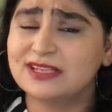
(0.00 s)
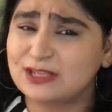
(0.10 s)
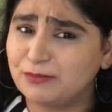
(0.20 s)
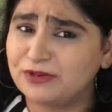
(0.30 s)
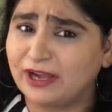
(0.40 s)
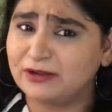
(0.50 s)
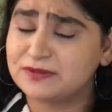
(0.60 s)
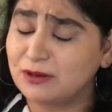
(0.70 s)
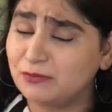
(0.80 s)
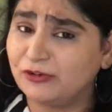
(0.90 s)

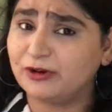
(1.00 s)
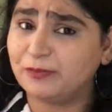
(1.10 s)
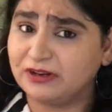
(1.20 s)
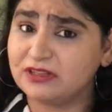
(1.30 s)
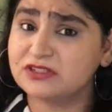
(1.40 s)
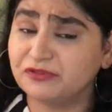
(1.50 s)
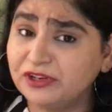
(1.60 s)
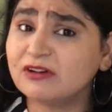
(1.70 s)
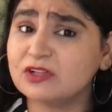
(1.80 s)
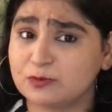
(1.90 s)
Sometimes, somewhere, parents,
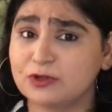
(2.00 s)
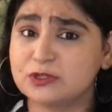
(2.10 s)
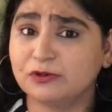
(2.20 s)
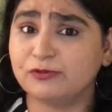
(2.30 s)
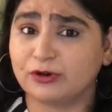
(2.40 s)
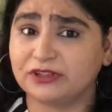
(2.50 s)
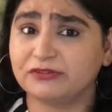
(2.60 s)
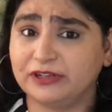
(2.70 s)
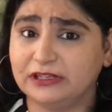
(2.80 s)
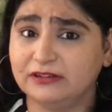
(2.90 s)
we are responsible for their
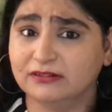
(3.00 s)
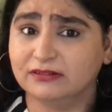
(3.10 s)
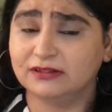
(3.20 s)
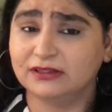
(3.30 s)
failure.